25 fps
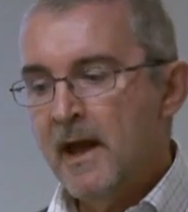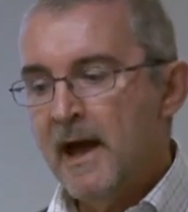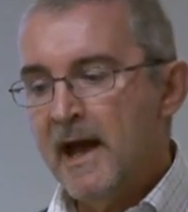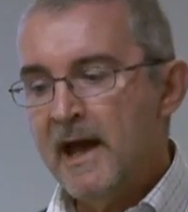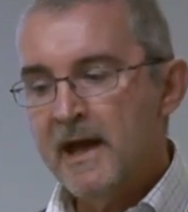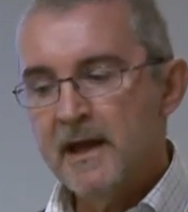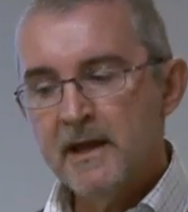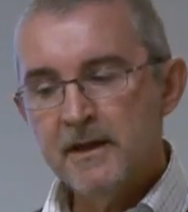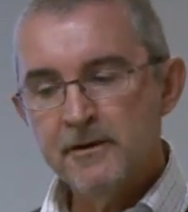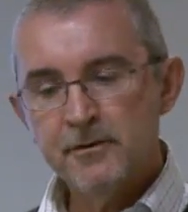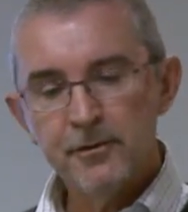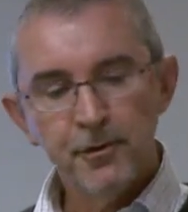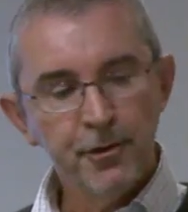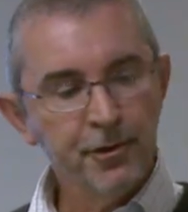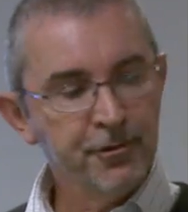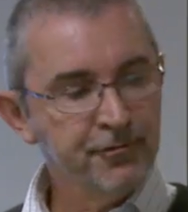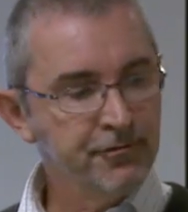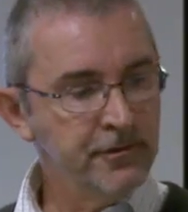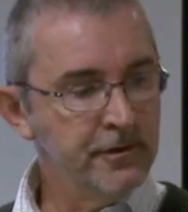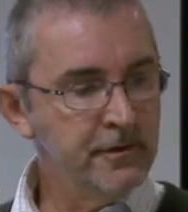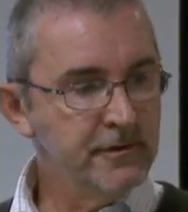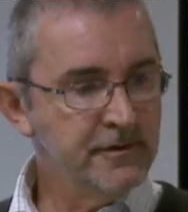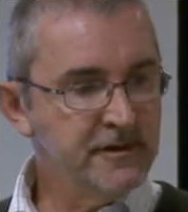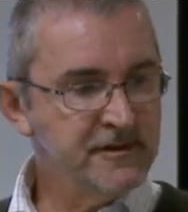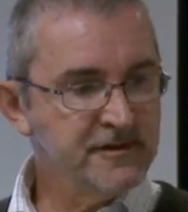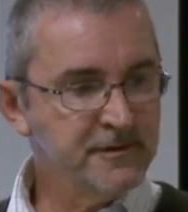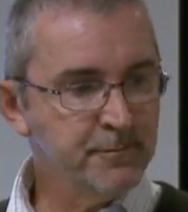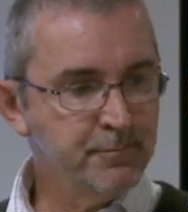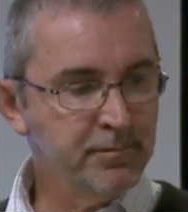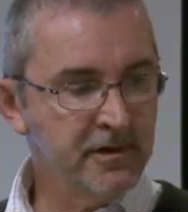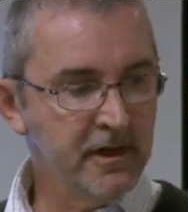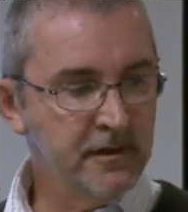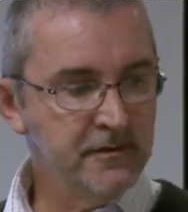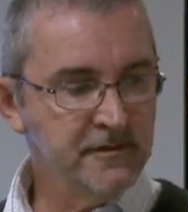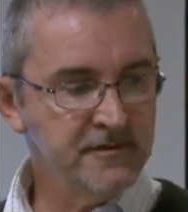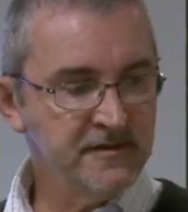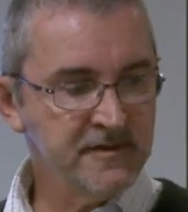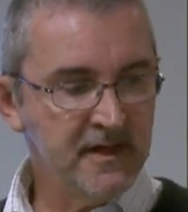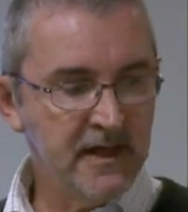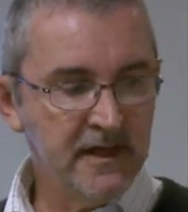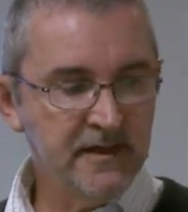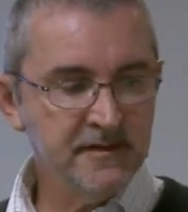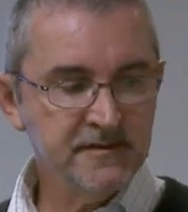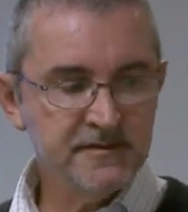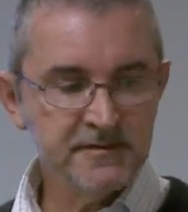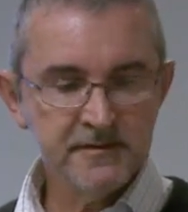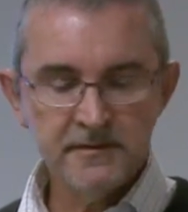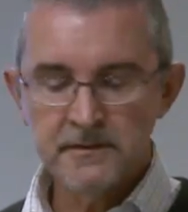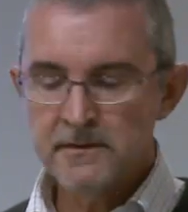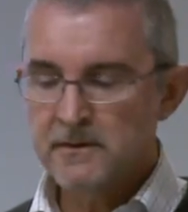And through this
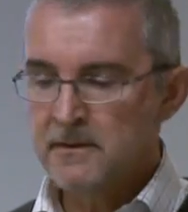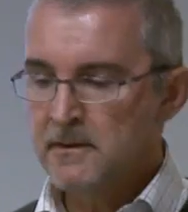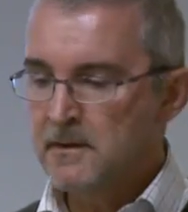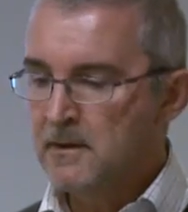process,